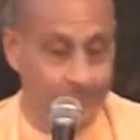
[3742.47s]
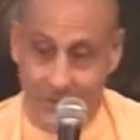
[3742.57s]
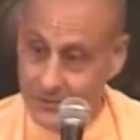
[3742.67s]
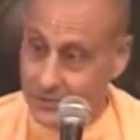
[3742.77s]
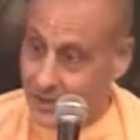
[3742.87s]

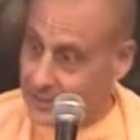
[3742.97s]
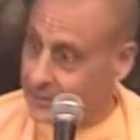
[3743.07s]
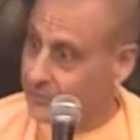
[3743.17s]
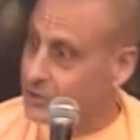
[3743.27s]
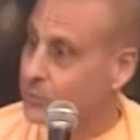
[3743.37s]
But the
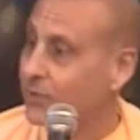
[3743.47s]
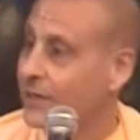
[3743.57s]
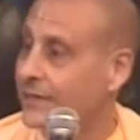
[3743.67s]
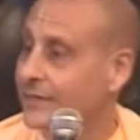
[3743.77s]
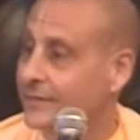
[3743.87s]
talking was
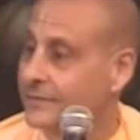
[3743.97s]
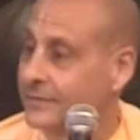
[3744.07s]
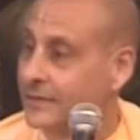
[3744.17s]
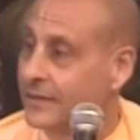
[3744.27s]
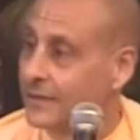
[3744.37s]
spreading.
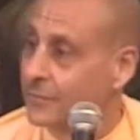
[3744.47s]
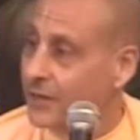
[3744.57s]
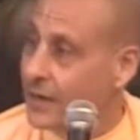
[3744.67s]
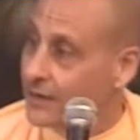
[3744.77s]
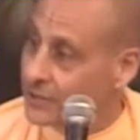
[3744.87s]

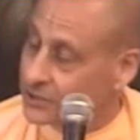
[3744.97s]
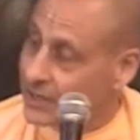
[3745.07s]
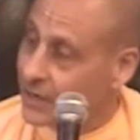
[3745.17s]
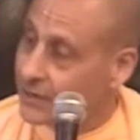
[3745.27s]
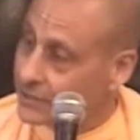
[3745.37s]
But our
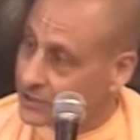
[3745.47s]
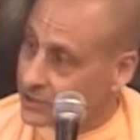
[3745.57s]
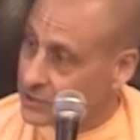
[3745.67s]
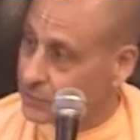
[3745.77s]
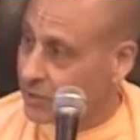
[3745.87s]

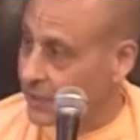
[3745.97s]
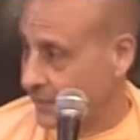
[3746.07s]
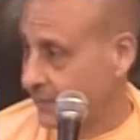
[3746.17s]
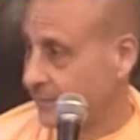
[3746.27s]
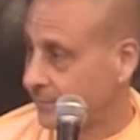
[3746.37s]
acharyas
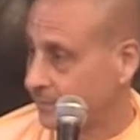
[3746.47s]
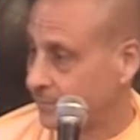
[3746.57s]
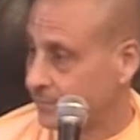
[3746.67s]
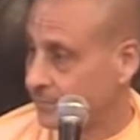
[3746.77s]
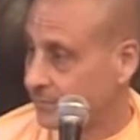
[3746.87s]
explain,
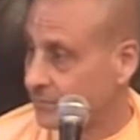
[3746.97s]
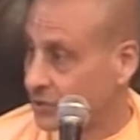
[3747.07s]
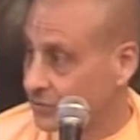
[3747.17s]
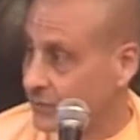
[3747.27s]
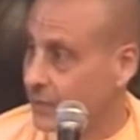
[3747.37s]

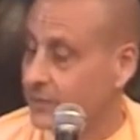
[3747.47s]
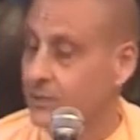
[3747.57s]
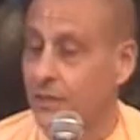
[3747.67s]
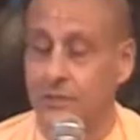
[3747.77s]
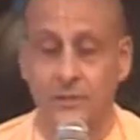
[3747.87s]
Vishwanath
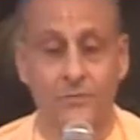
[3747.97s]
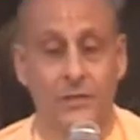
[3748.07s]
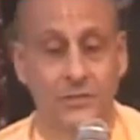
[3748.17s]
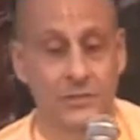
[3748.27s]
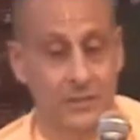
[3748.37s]

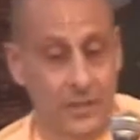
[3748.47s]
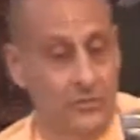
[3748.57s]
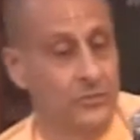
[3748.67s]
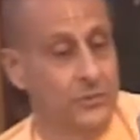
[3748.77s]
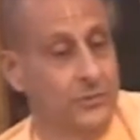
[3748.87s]
Chakravarti
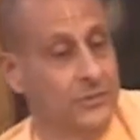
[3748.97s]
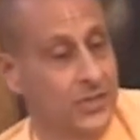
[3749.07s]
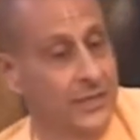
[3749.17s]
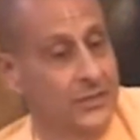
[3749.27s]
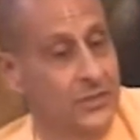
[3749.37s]
Thakur
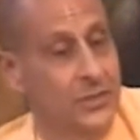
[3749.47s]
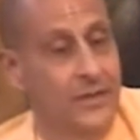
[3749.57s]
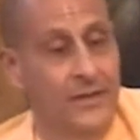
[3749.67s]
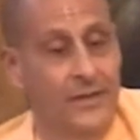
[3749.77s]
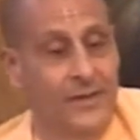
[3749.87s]
says,
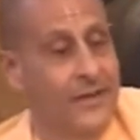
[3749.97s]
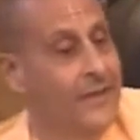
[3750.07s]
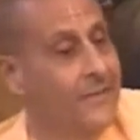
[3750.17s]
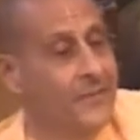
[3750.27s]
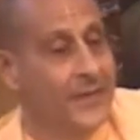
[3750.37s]

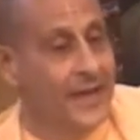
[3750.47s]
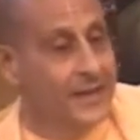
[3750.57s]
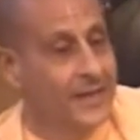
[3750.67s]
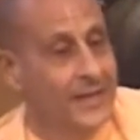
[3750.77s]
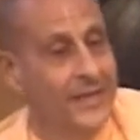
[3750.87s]
that
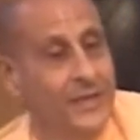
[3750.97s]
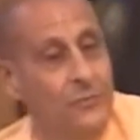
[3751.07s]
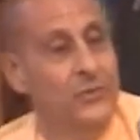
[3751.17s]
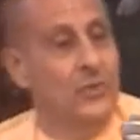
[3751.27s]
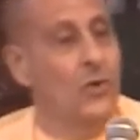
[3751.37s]

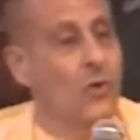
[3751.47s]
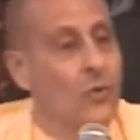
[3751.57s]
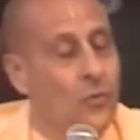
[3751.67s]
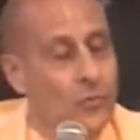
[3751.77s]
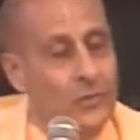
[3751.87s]
it was
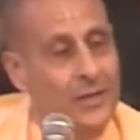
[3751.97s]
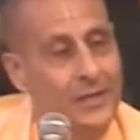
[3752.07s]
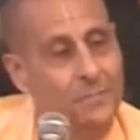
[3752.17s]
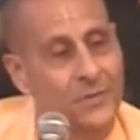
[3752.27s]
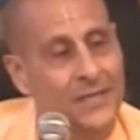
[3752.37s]

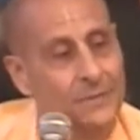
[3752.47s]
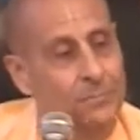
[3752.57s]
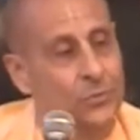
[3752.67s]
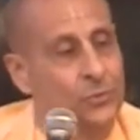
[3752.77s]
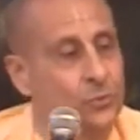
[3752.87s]
only
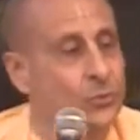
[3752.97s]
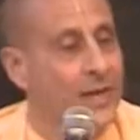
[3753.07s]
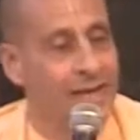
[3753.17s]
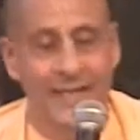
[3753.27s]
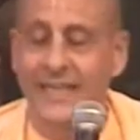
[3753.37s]
people who
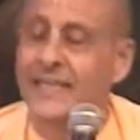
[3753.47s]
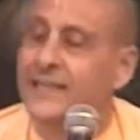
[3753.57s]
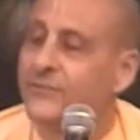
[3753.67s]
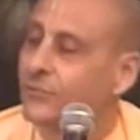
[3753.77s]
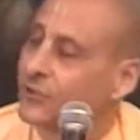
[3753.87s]
had
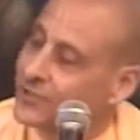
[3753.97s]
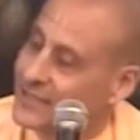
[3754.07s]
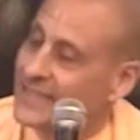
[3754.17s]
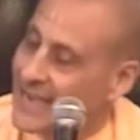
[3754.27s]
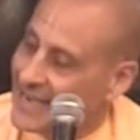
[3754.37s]
evil
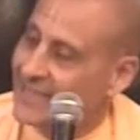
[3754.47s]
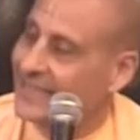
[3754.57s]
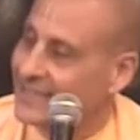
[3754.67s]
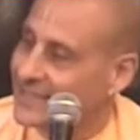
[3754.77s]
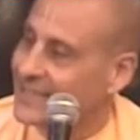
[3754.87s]

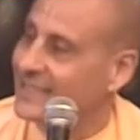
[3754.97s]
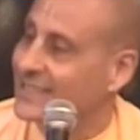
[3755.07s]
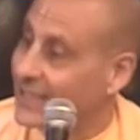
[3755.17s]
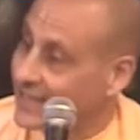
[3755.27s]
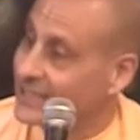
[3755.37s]

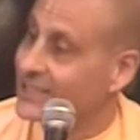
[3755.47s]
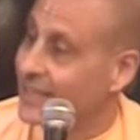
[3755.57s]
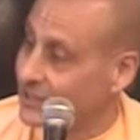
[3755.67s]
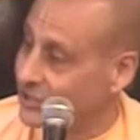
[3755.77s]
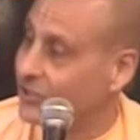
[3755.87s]
tendencies like
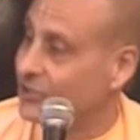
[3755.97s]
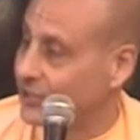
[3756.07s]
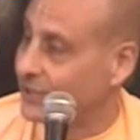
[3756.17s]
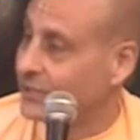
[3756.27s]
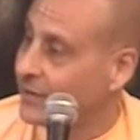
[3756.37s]

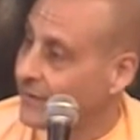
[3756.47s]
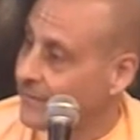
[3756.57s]
Satrajit